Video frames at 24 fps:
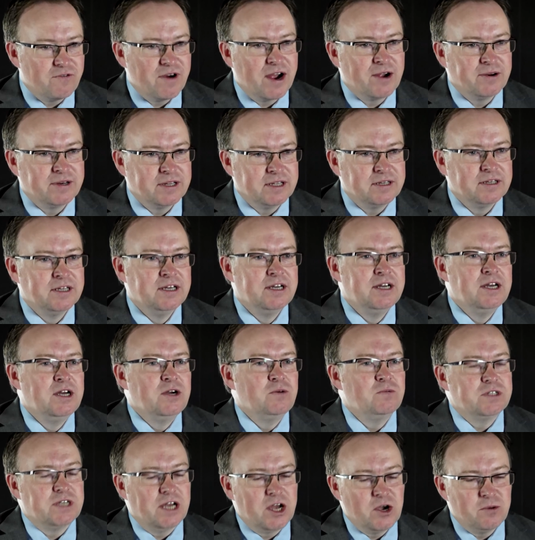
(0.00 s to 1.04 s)
around it
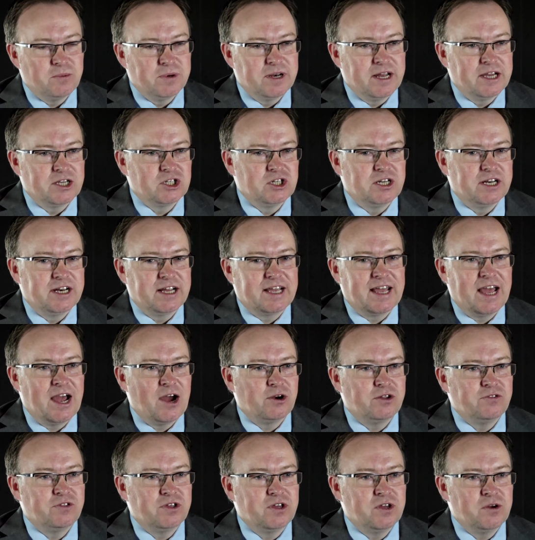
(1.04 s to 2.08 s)
was I opened actually an
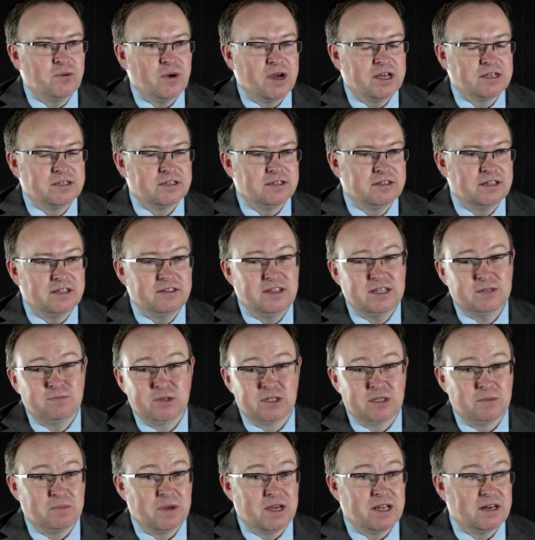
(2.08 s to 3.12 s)
account in the US. And this
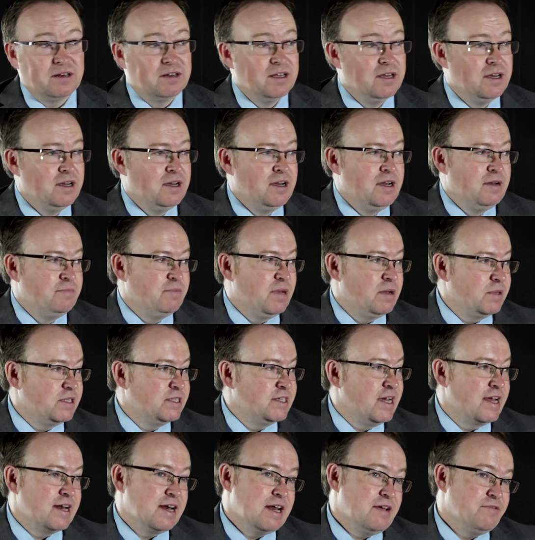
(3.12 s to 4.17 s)
must have been maybe
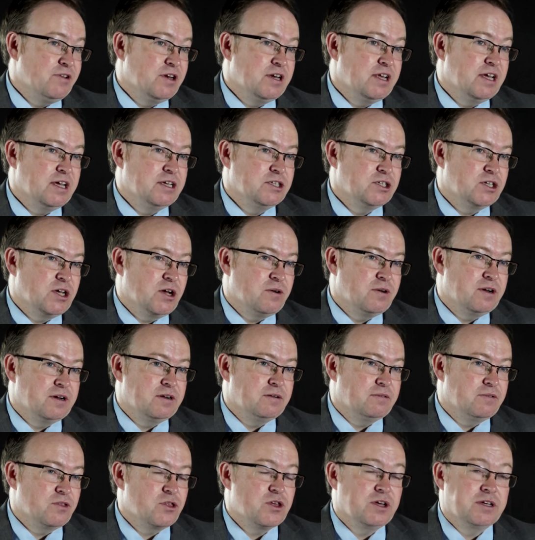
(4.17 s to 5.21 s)
10, 11 years ago.
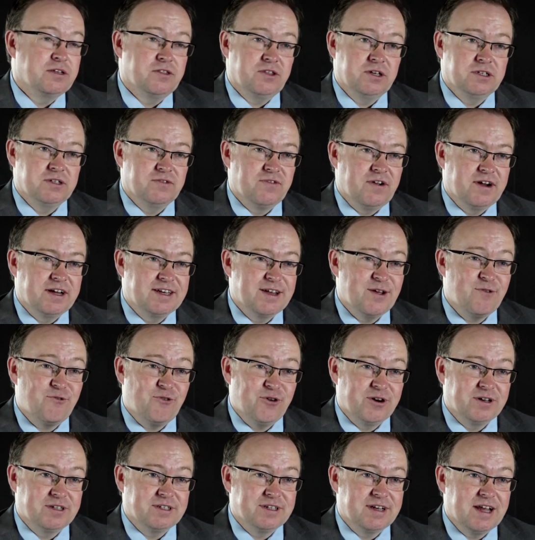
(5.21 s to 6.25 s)
And things are very
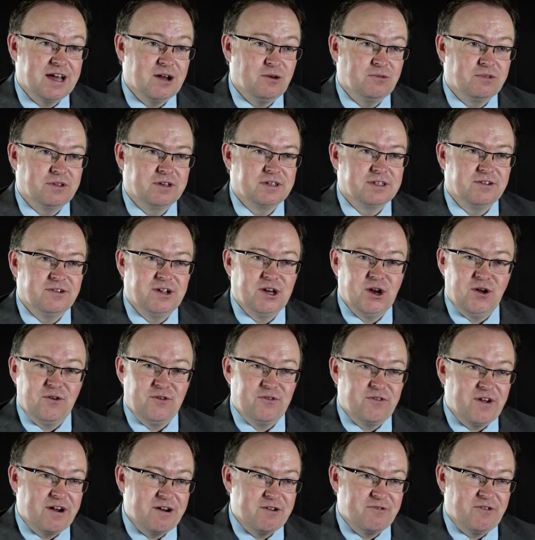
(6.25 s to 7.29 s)
different now. Things are
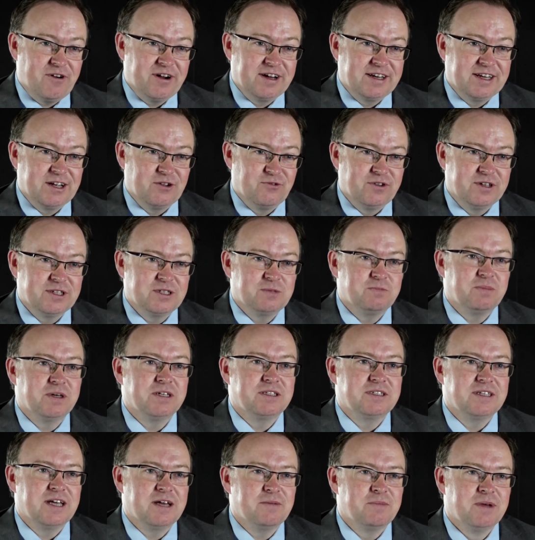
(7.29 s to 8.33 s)
very, very different.
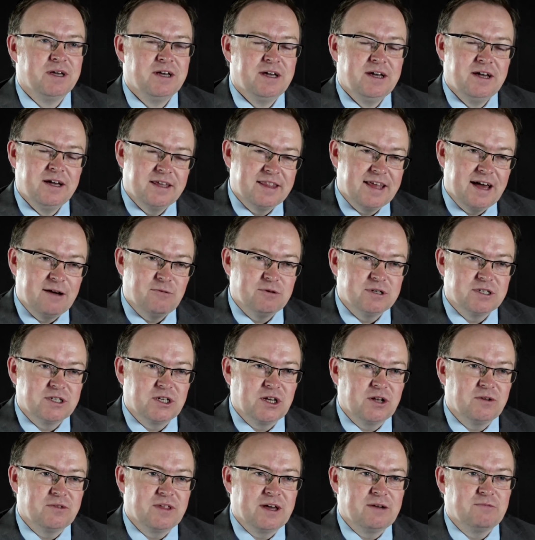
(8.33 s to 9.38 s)
But that was
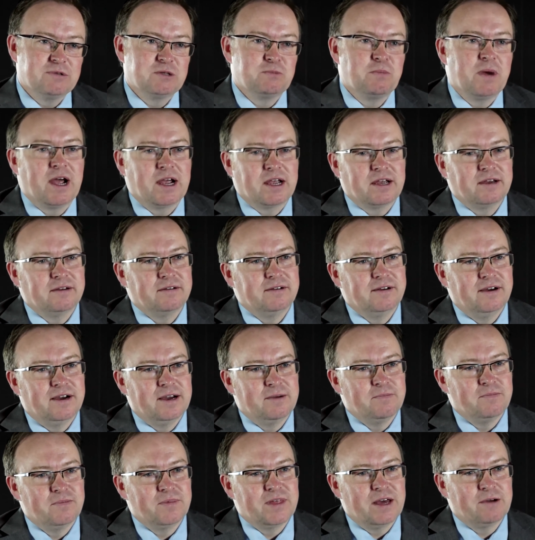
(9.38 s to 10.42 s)
back
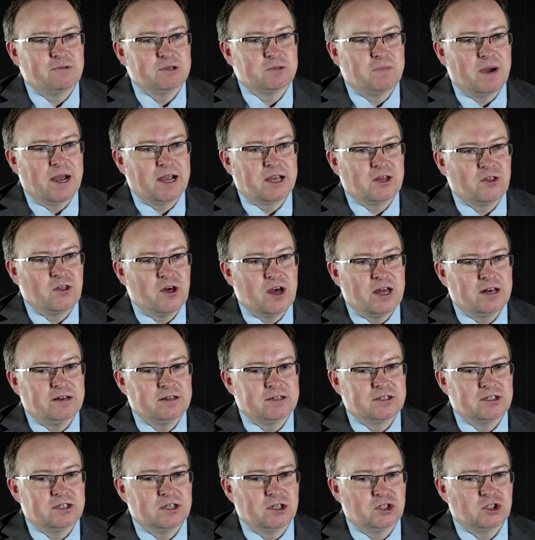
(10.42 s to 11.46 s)
then
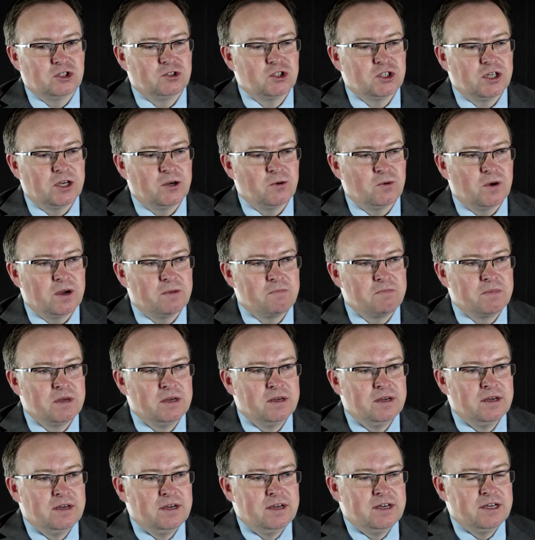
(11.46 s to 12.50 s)
and such. So
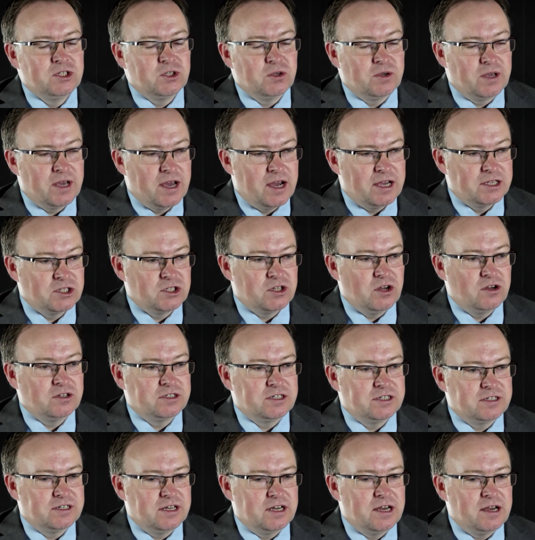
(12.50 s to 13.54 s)
I
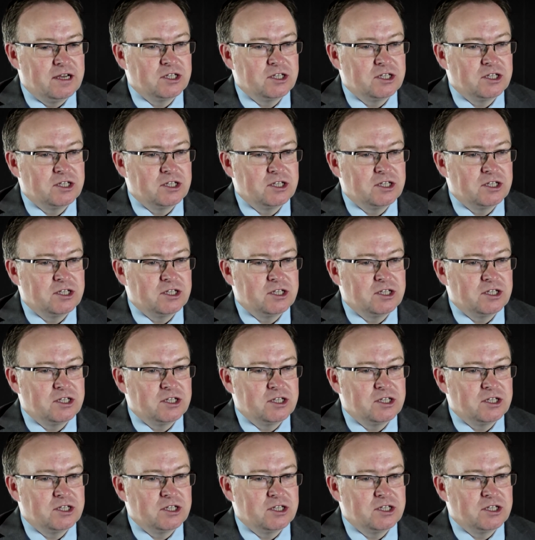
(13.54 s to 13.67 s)
started